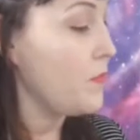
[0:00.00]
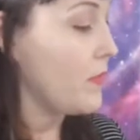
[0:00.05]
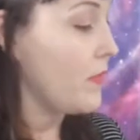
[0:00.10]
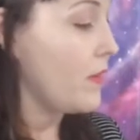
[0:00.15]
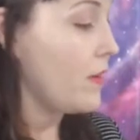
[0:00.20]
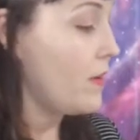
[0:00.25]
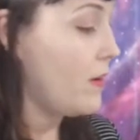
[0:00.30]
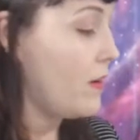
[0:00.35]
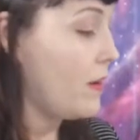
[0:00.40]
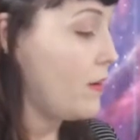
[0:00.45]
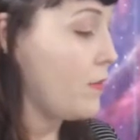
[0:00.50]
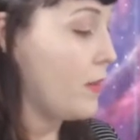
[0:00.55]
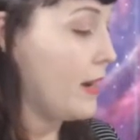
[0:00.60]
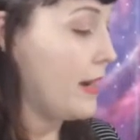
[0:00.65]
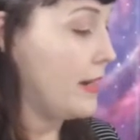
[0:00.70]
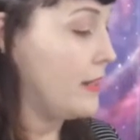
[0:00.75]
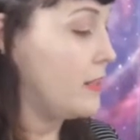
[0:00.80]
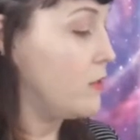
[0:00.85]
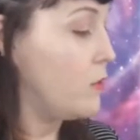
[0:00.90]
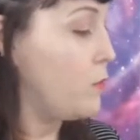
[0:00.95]
All
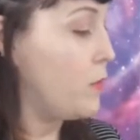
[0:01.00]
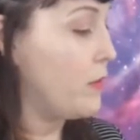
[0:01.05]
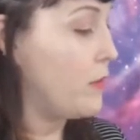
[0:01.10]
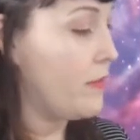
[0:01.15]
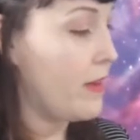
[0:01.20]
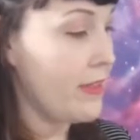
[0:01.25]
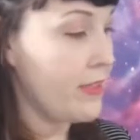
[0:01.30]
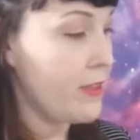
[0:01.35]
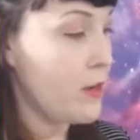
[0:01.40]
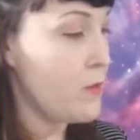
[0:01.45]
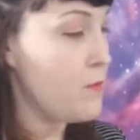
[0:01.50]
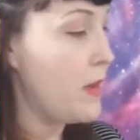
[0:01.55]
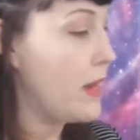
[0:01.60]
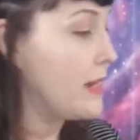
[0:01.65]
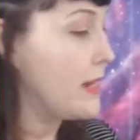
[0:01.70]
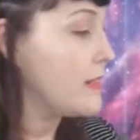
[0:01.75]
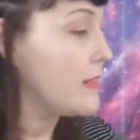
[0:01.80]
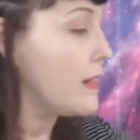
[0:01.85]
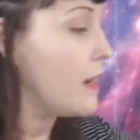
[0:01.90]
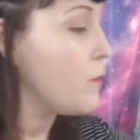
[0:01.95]
right, so we've got their
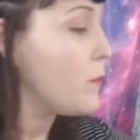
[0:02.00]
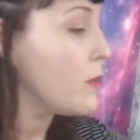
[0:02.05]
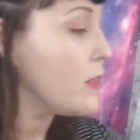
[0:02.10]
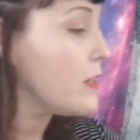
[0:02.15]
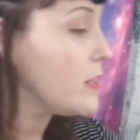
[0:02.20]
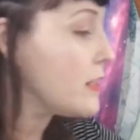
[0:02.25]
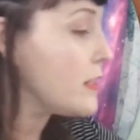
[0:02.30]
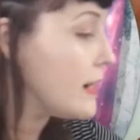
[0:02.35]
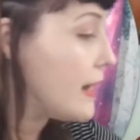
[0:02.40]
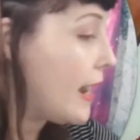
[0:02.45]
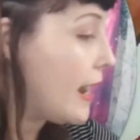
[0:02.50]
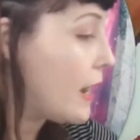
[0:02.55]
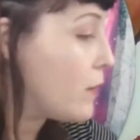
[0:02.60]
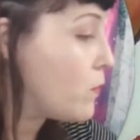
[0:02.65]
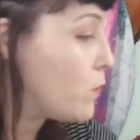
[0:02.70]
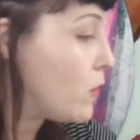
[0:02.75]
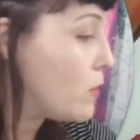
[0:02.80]
bodies on. We're just going to add one